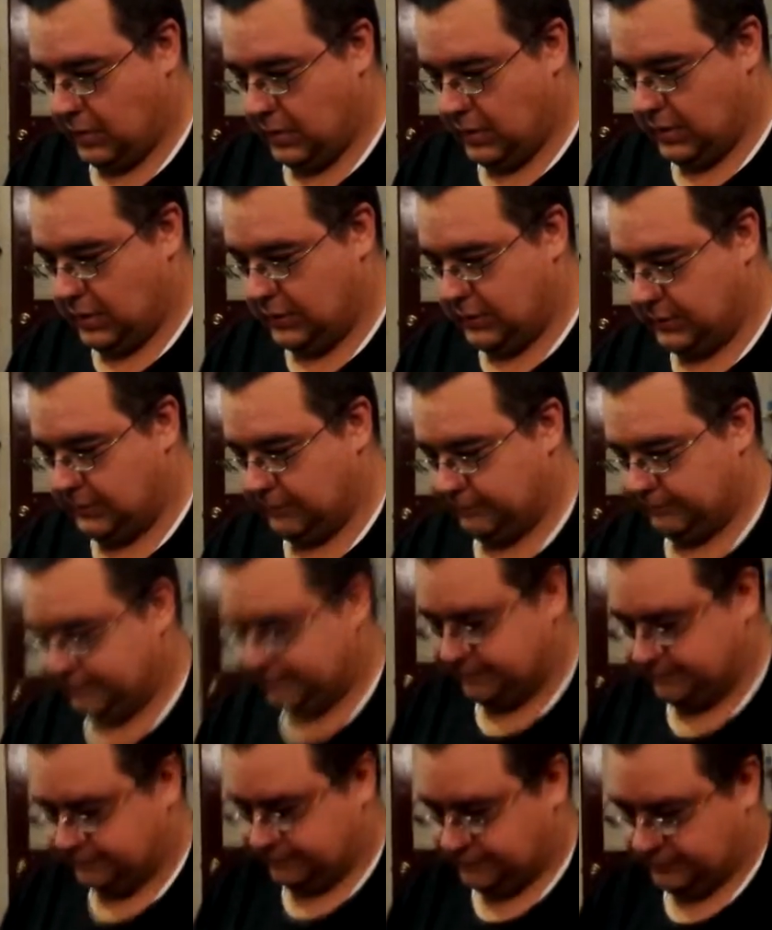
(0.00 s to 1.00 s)
um,
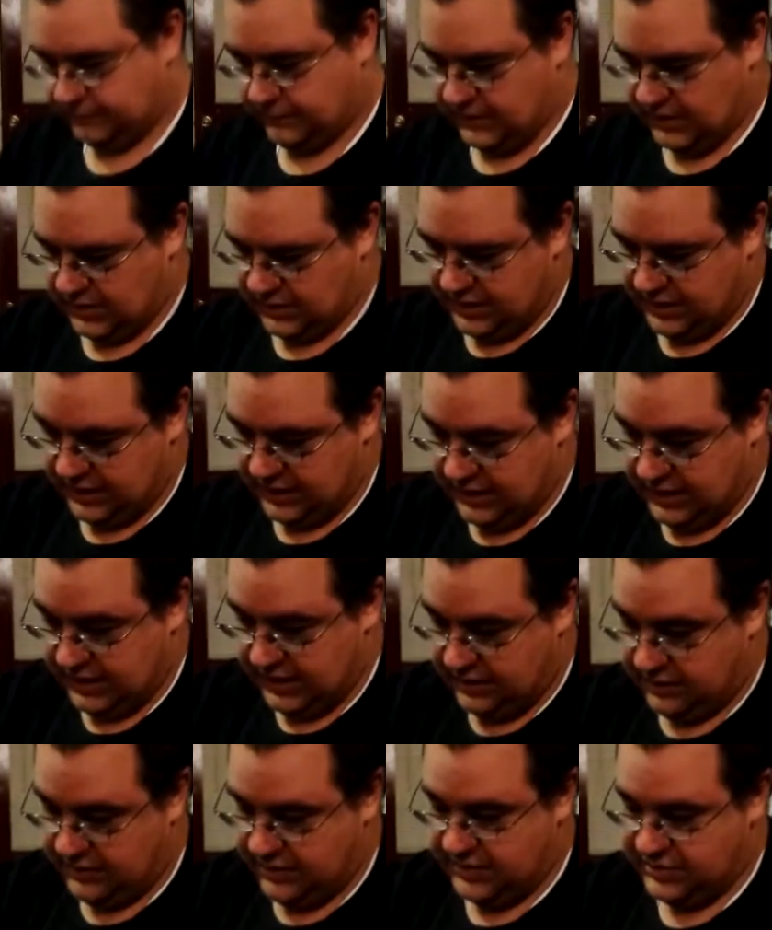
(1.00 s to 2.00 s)

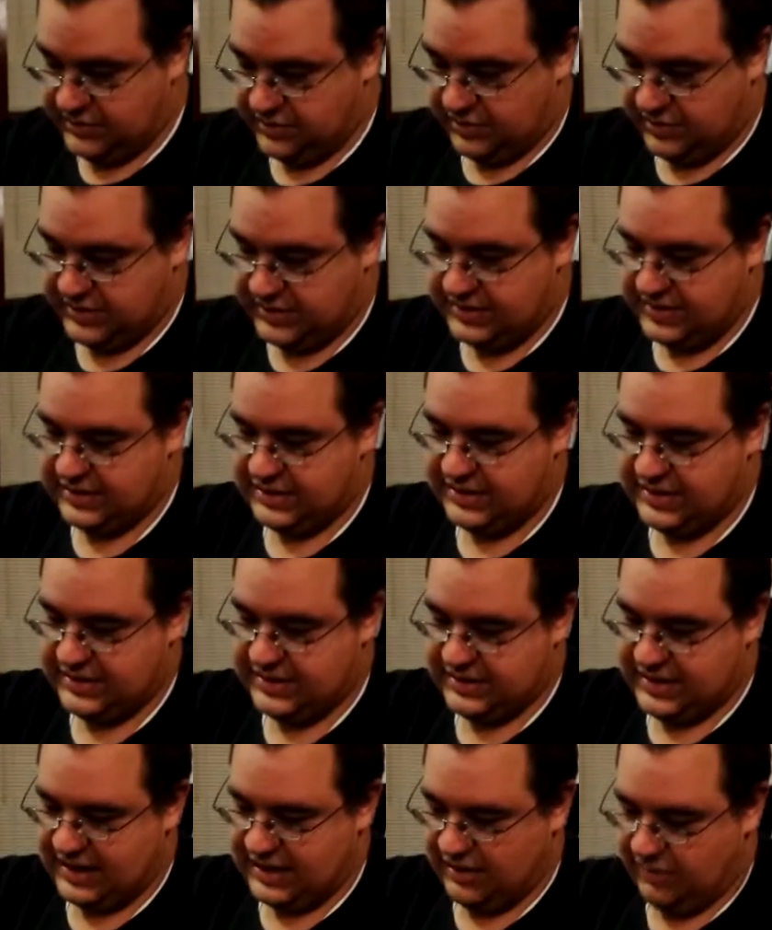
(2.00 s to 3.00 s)
again these are
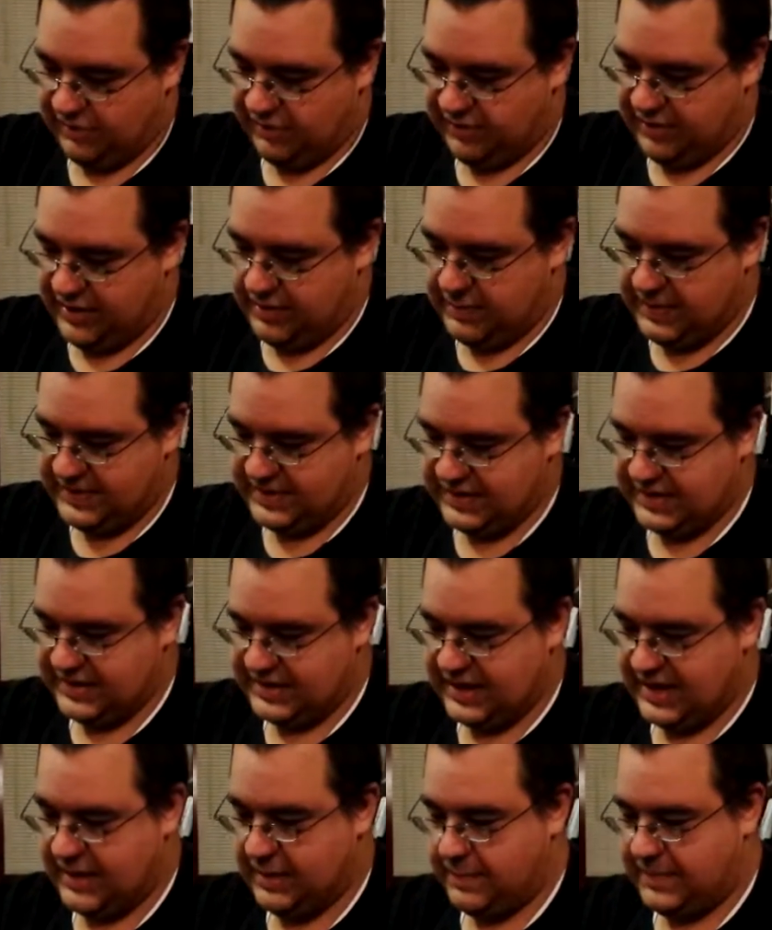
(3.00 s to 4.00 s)
got a little thin piece of
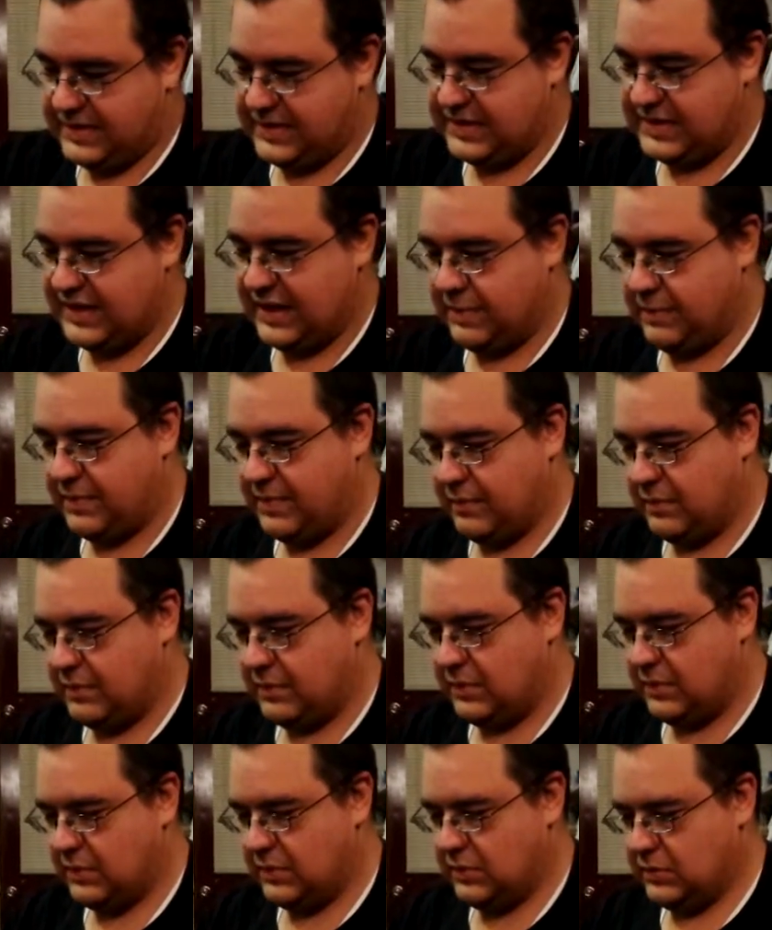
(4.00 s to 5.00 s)
tape it's taping
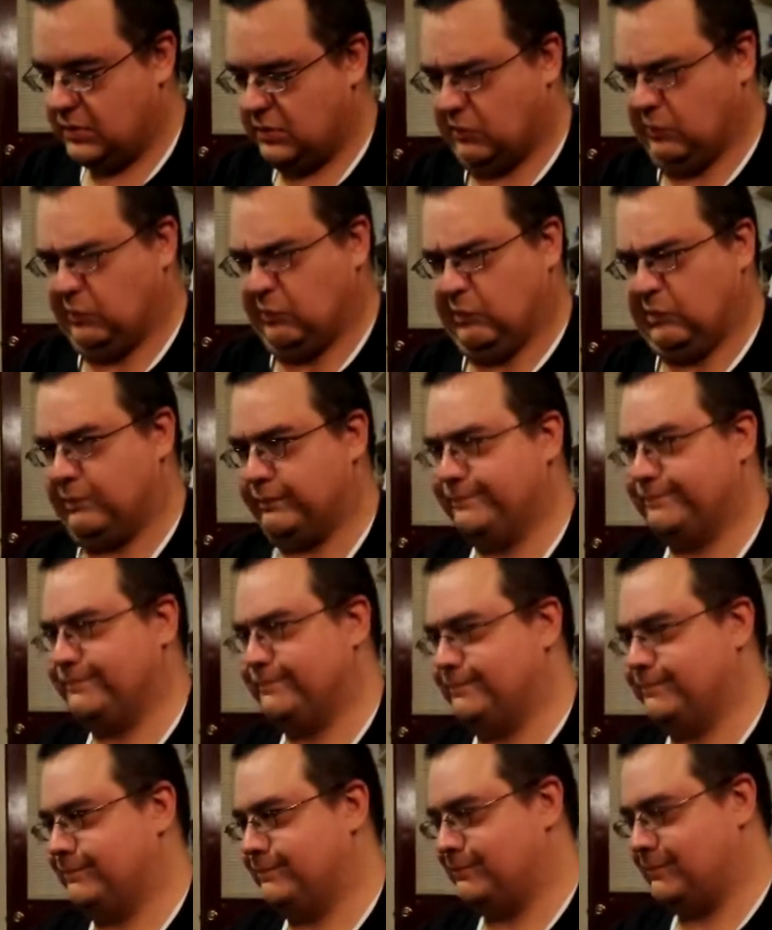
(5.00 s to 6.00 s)
ooh mm.